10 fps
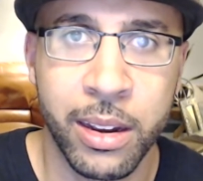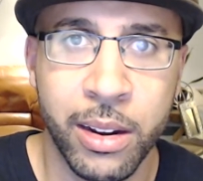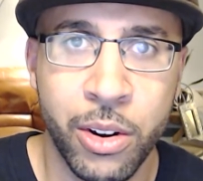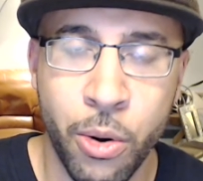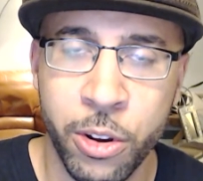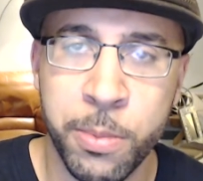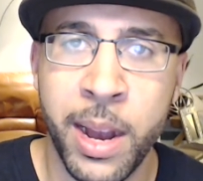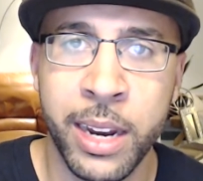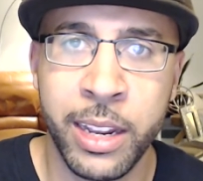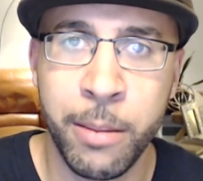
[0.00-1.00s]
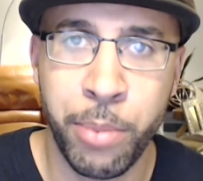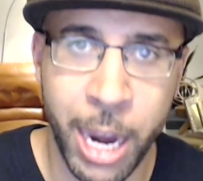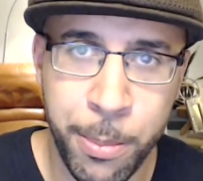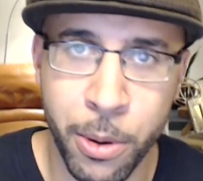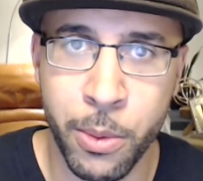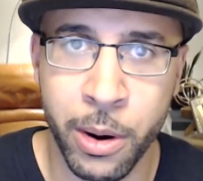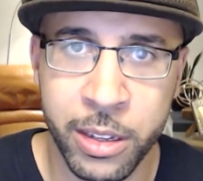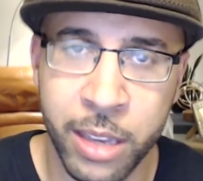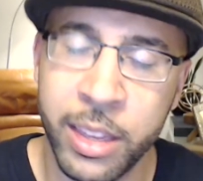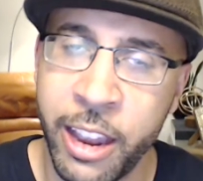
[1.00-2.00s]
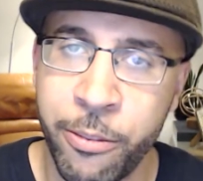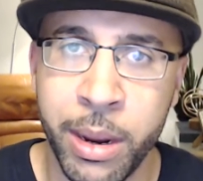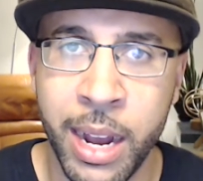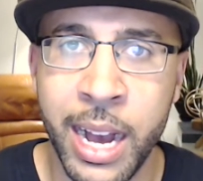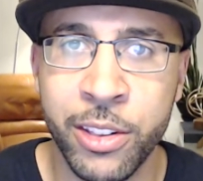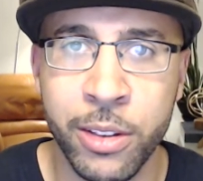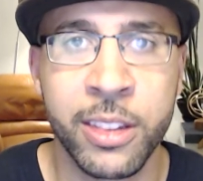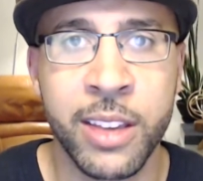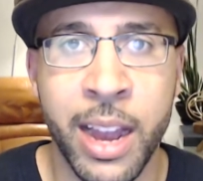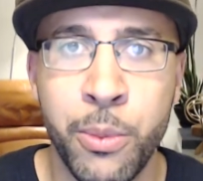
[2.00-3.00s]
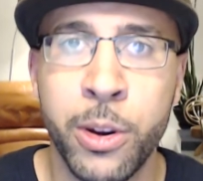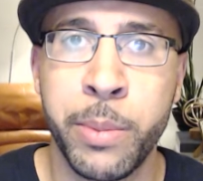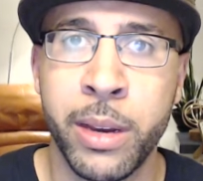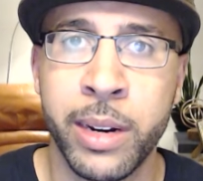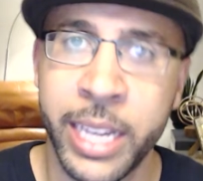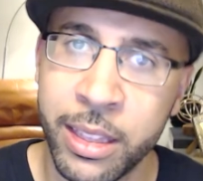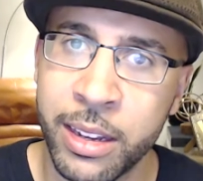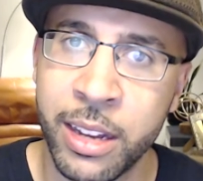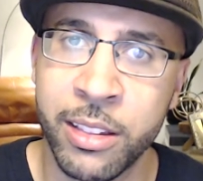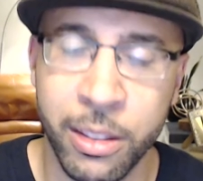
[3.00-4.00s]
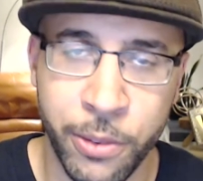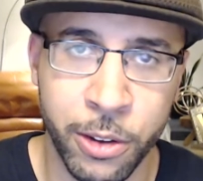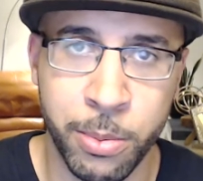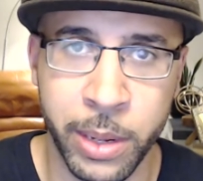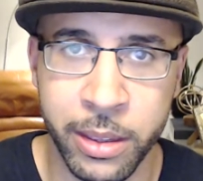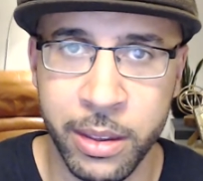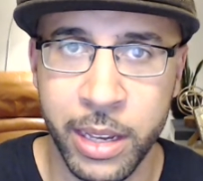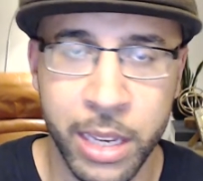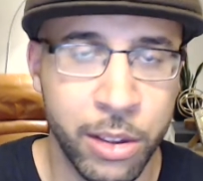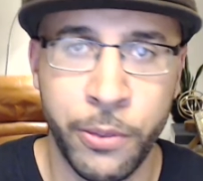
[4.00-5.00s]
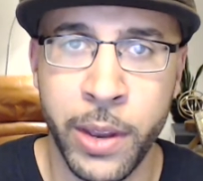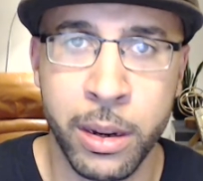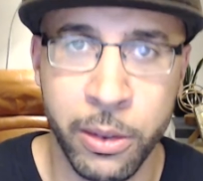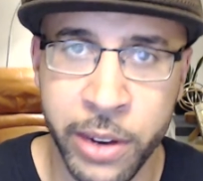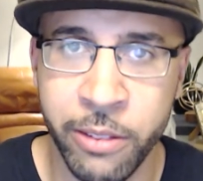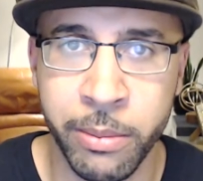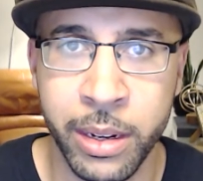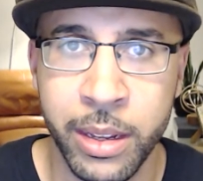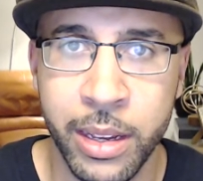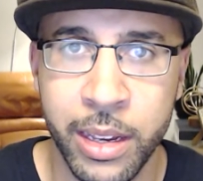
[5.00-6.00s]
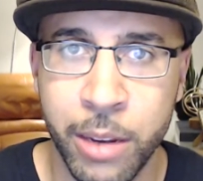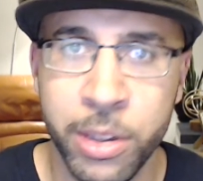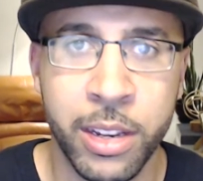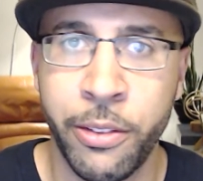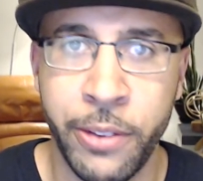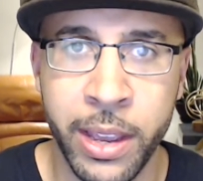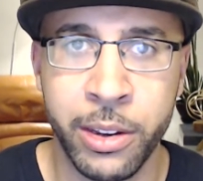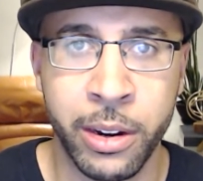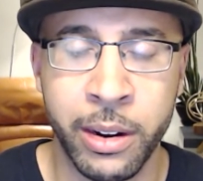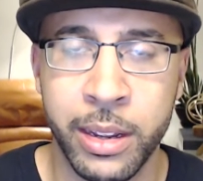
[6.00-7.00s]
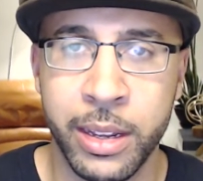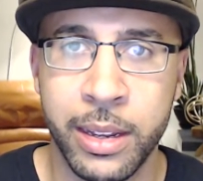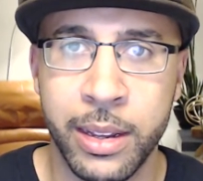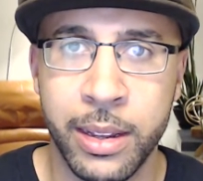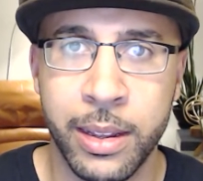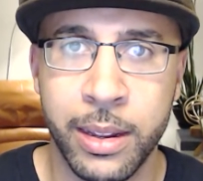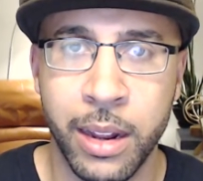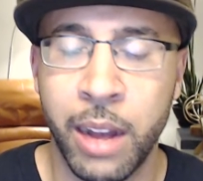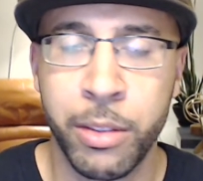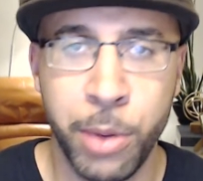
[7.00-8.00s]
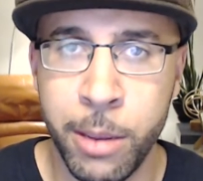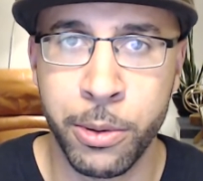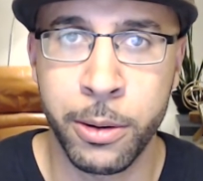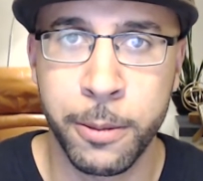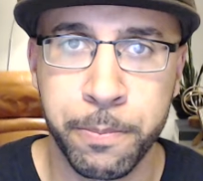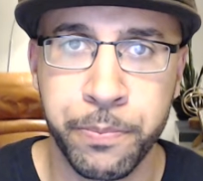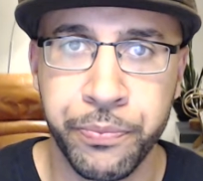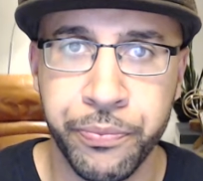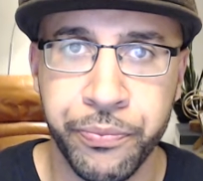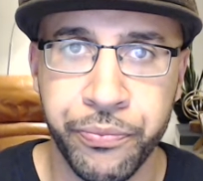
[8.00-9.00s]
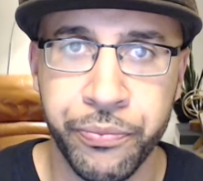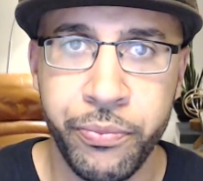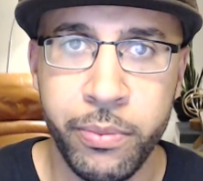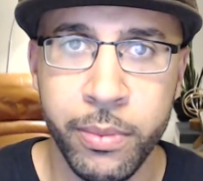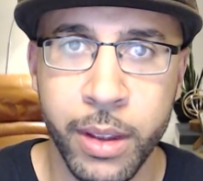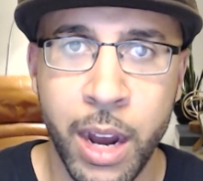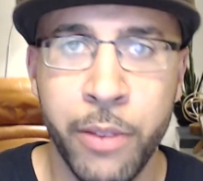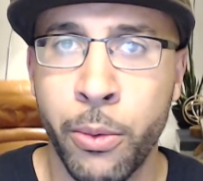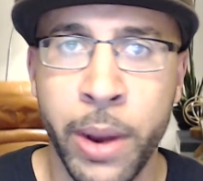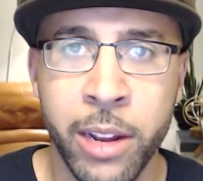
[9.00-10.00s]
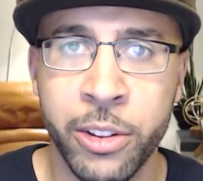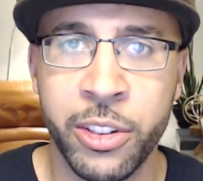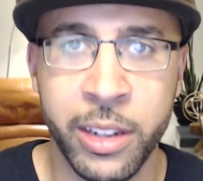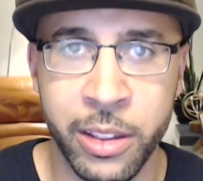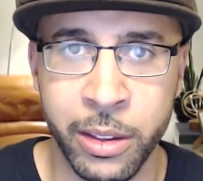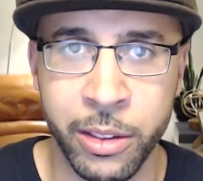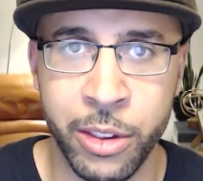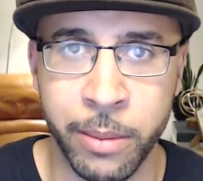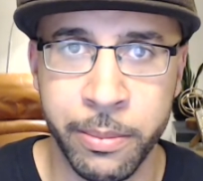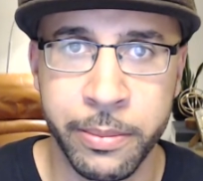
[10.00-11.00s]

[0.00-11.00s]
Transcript: corresponding paperwork to the FBI so this guy wouldn't be able to get the guns in the first place. It was a failure of government. It wasn't a failure of the people, of the regular citizenship.